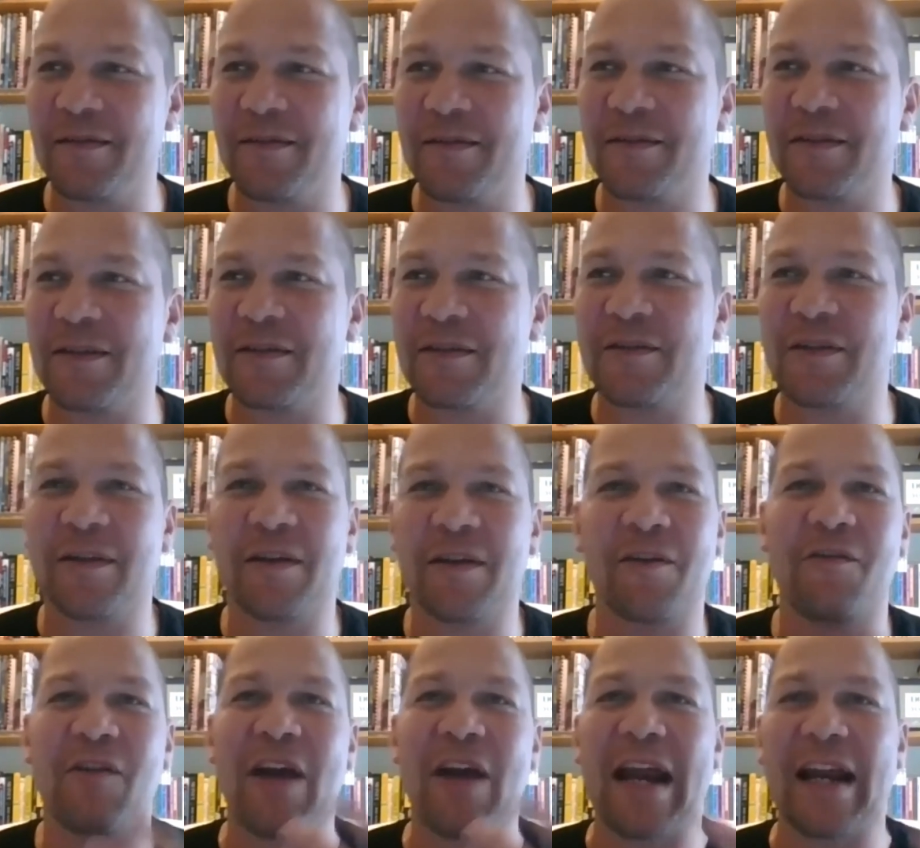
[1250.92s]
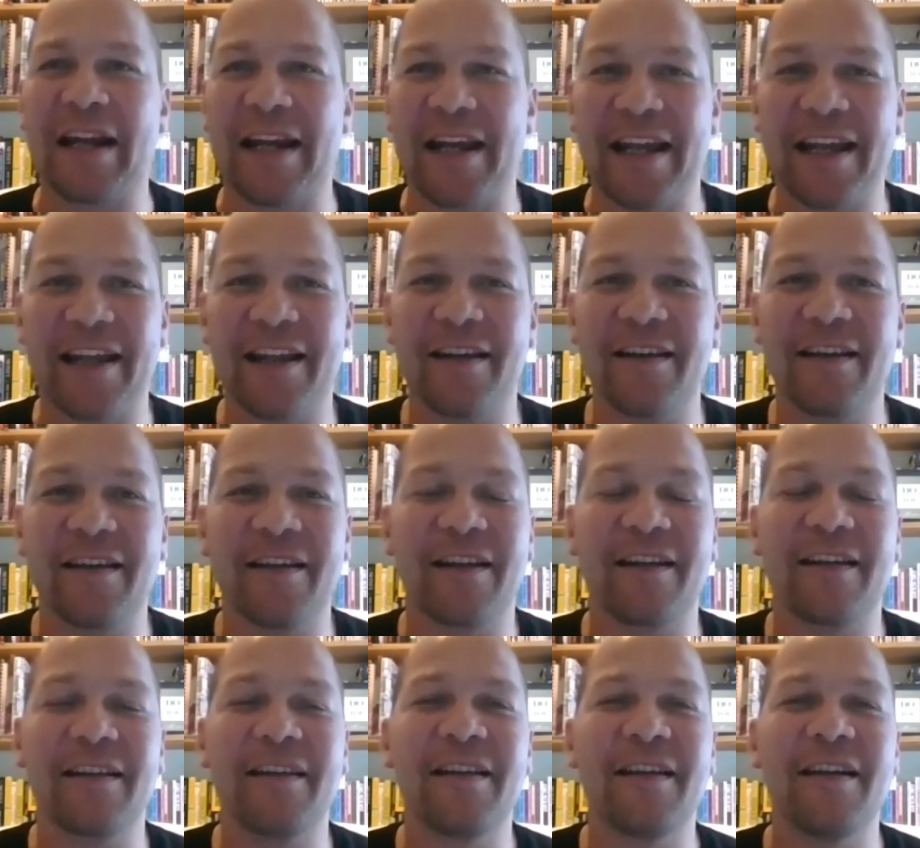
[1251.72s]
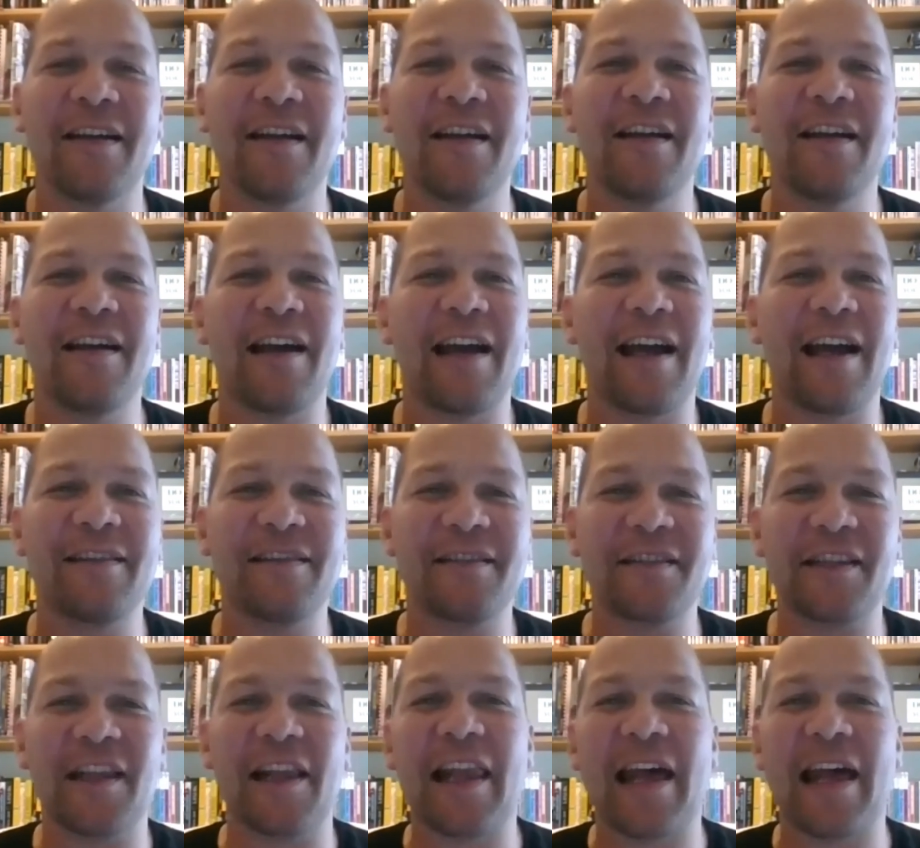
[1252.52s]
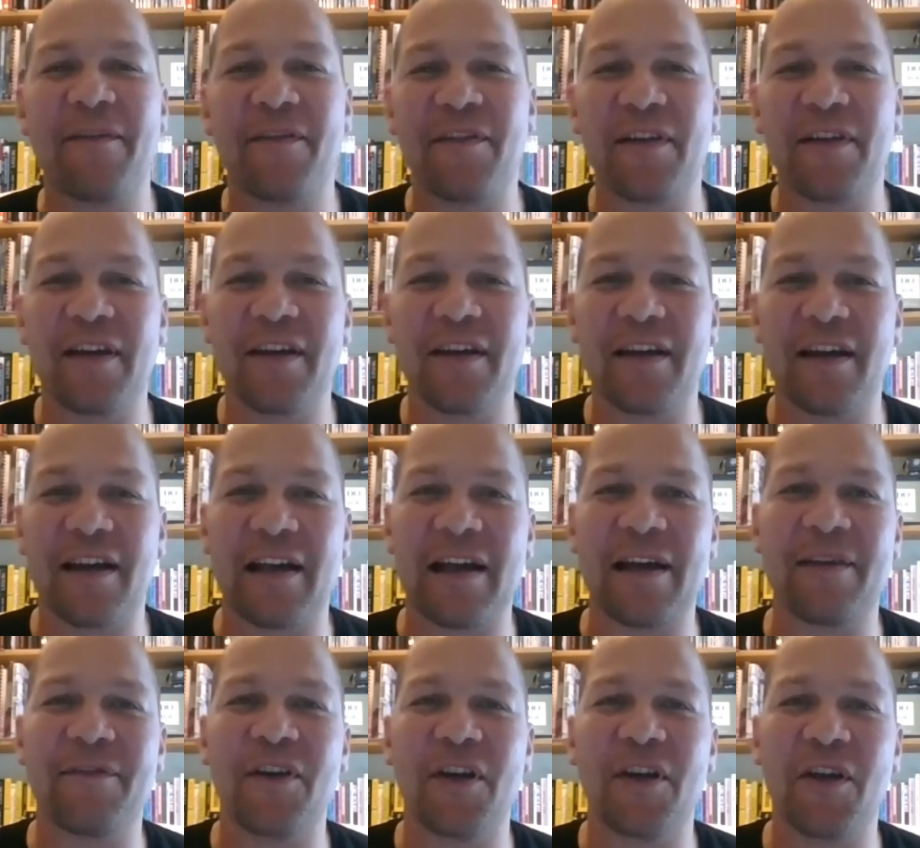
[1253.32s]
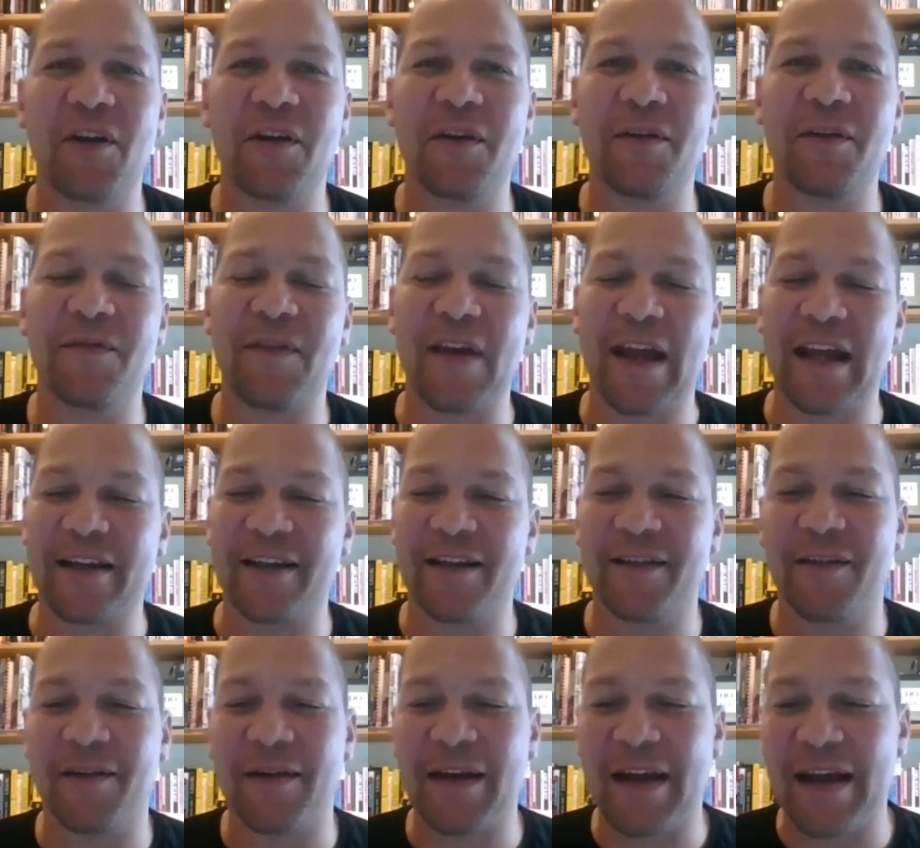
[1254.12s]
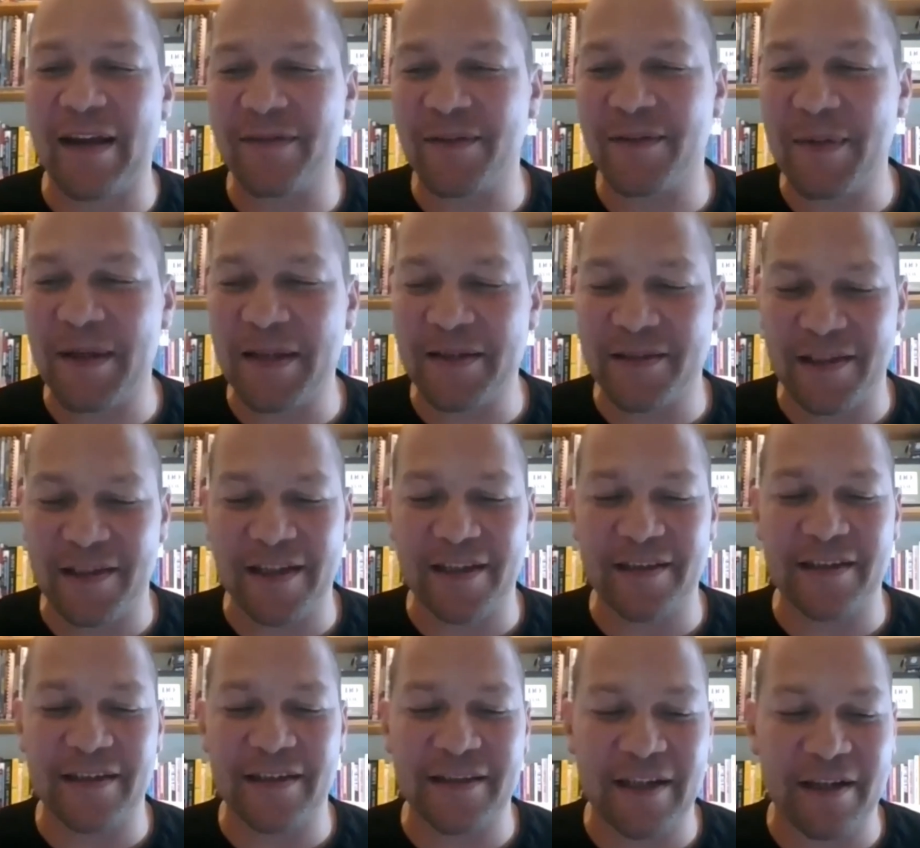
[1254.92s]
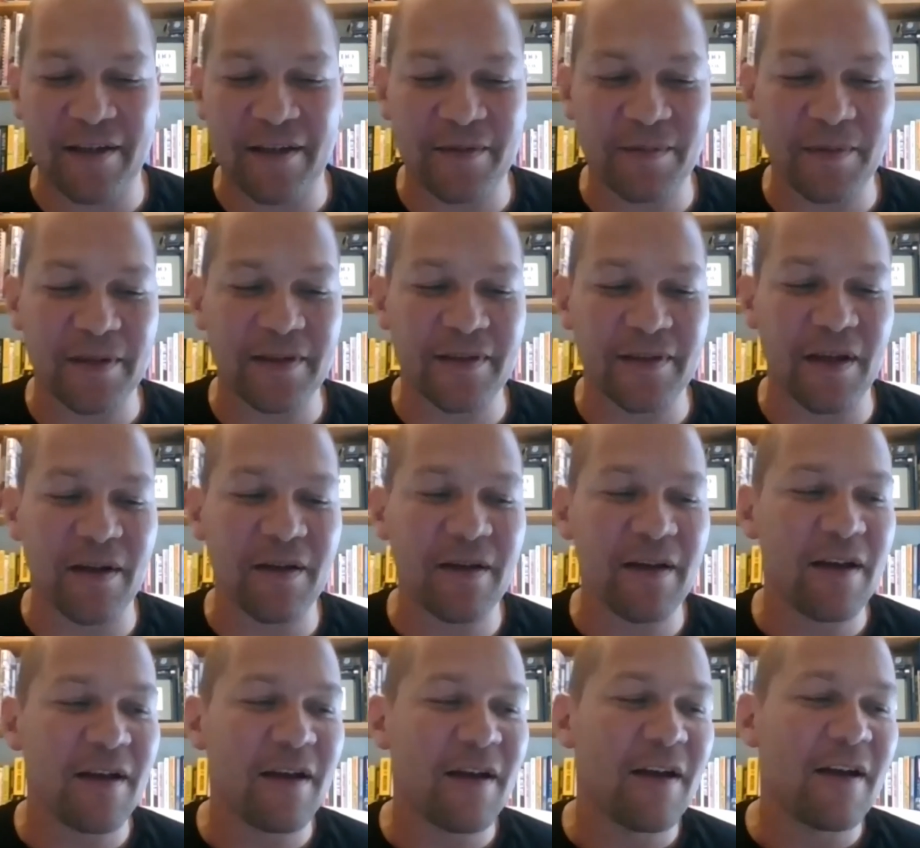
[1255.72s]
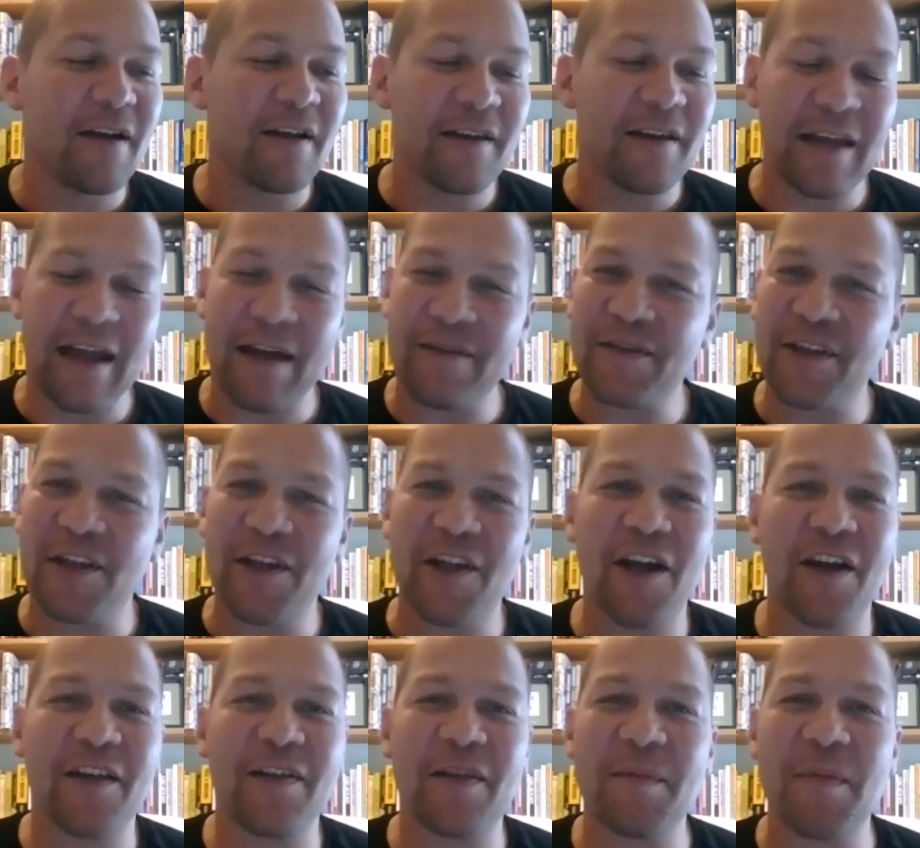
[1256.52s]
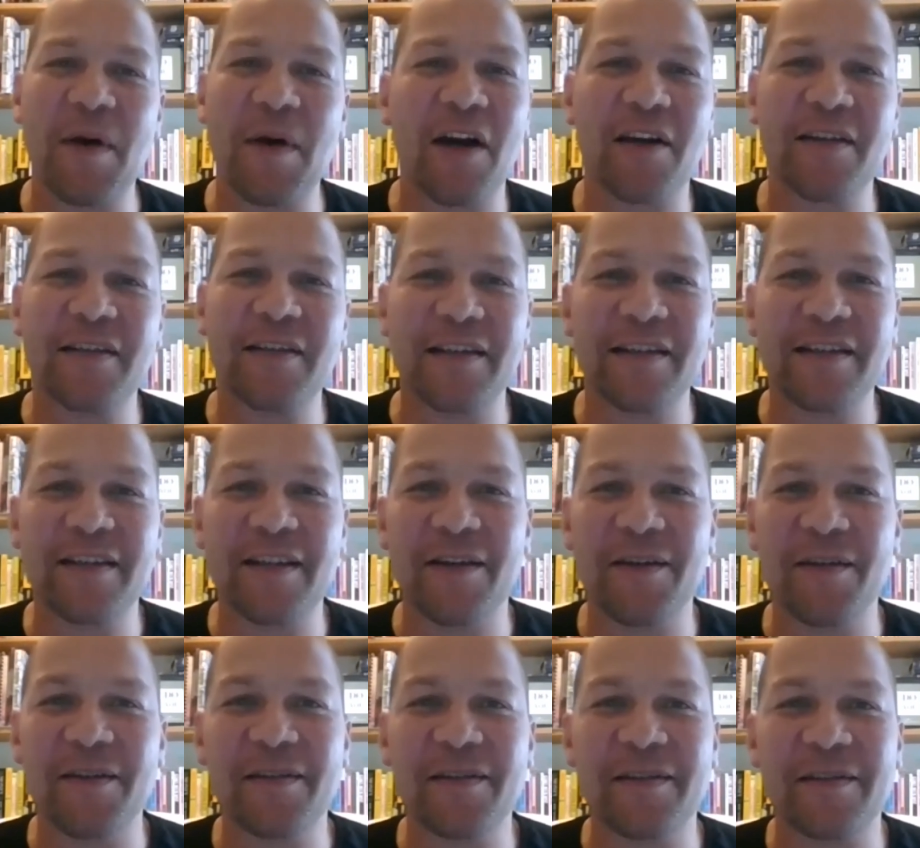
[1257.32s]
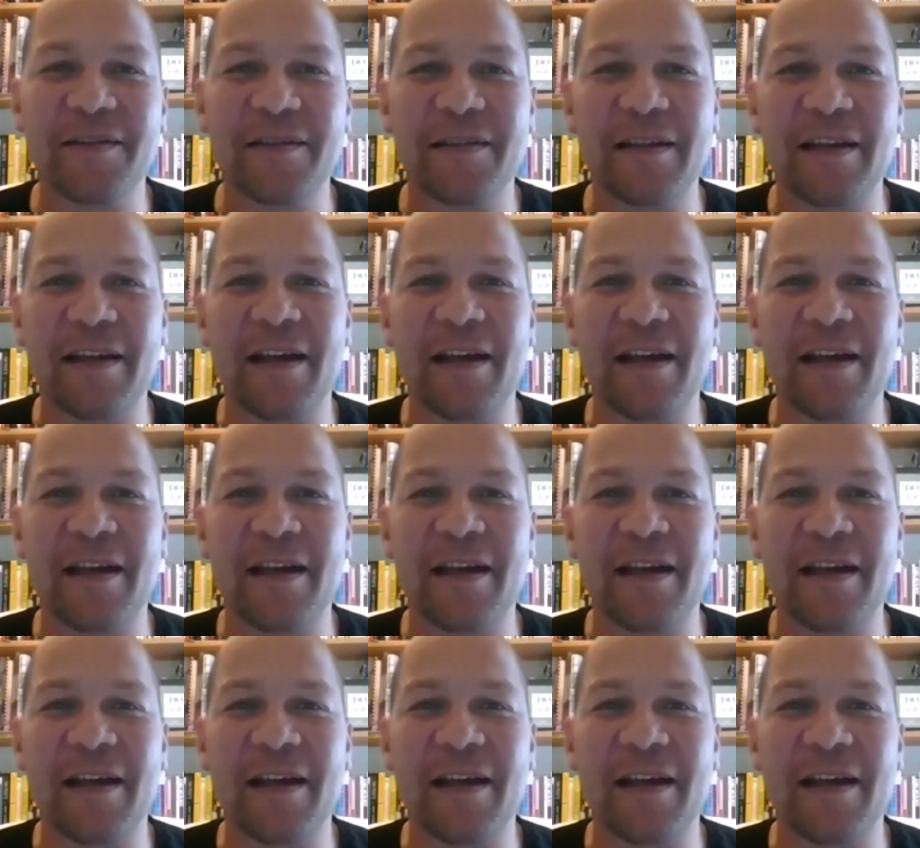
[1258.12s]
just correctly and still have a good effect. You don't have to be a sleazy salesman. So you have to learn the marketing skills,